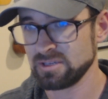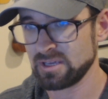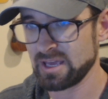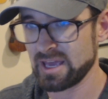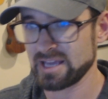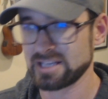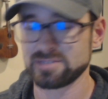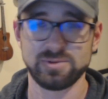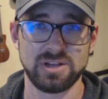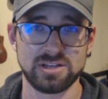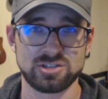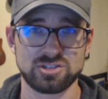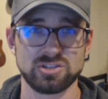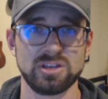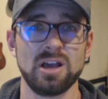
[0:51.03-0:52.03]

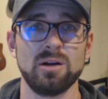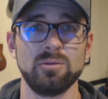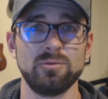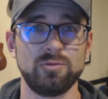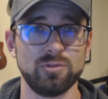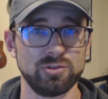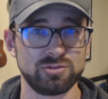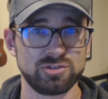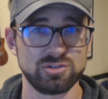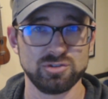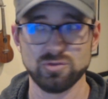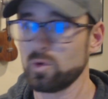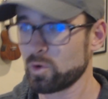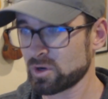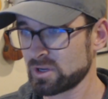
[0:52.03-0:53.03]
exponentially helpful
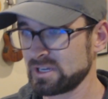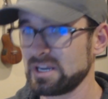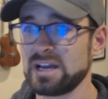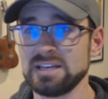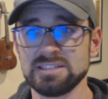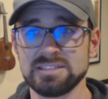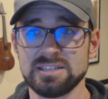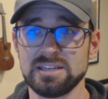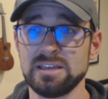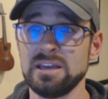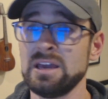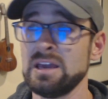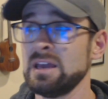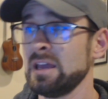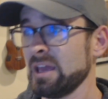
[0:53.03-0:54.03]
to organizing
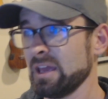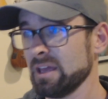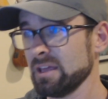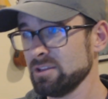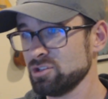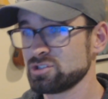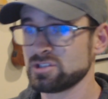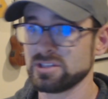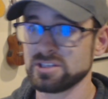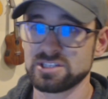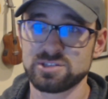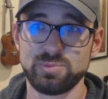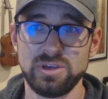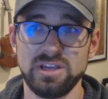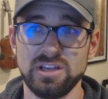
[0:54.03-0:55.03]
and just the
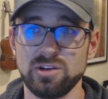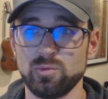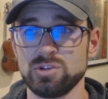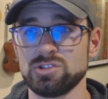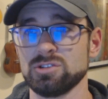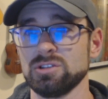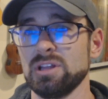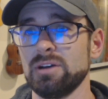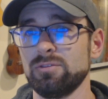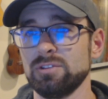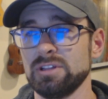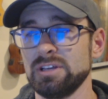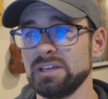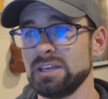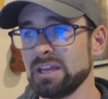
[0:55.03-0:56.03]
speed in which you're
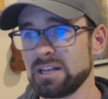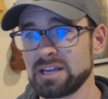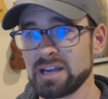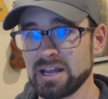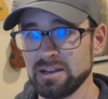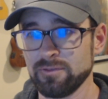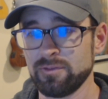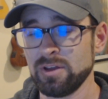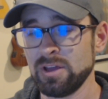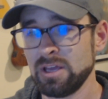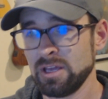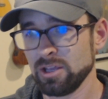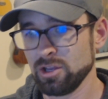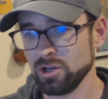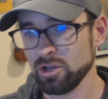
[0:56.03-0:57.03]
leveling and kind of,
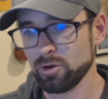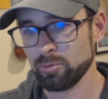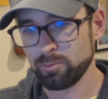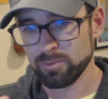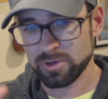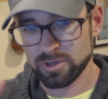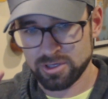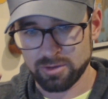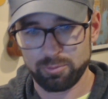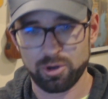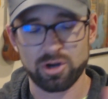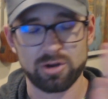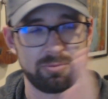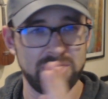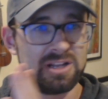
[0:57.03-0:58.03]

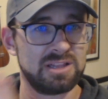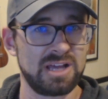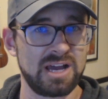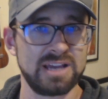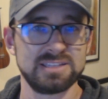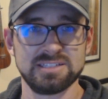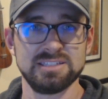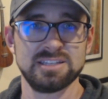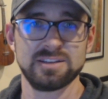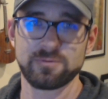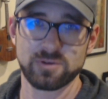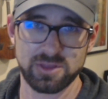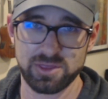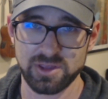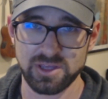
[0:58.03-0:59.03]
compartmentalizing
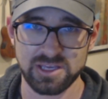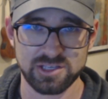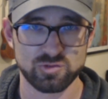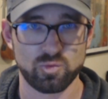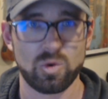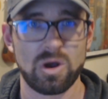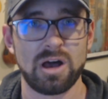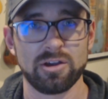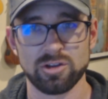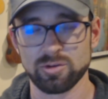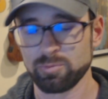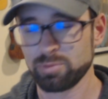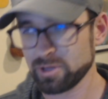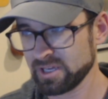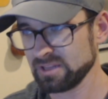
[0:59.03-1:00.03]
different things while you're
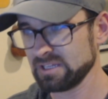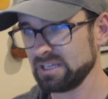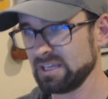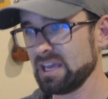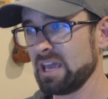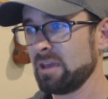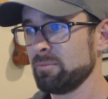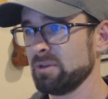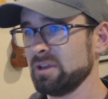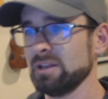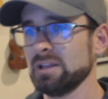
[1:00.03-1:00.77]
playing the game and